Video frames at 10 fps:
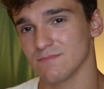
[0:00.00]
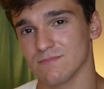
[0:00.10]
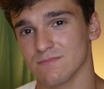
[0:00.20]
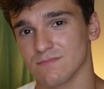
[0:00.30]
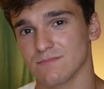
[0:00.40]

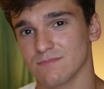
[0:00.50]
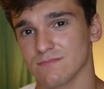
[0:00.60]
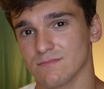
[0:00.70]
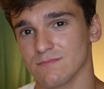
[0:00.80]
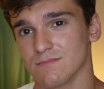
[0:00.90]

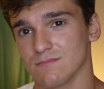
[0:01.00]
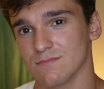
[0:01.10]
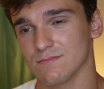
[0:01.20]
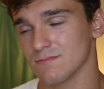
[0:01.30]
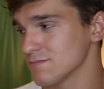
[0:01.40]

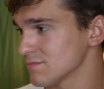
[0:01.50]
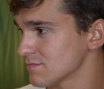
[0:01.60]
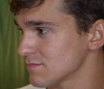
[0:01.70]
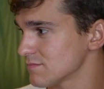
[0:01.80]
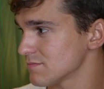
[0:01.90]

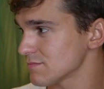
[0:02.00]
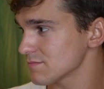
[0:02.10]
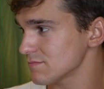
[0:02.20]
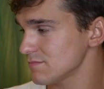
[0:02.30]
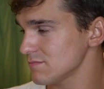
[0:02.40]

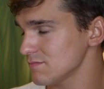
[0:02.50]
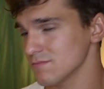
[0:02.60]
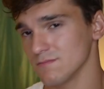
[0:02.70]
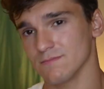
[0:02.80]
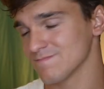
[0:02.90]

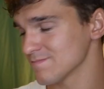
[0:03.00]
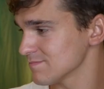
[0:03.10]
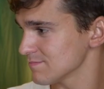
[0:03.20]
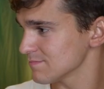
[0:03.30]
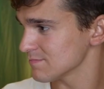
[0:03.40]

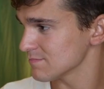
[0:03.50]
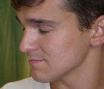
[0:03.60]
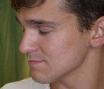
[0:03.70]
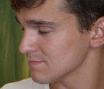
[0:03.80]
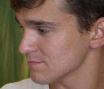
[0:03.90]

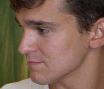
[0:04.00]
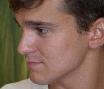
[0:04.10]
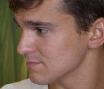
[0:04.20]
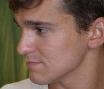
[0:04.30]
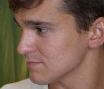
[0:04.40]

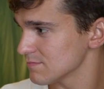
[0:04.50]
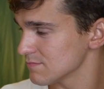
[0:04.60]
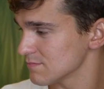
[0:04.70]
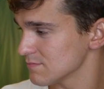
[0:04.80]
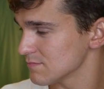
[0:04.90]
This person isn't speaking.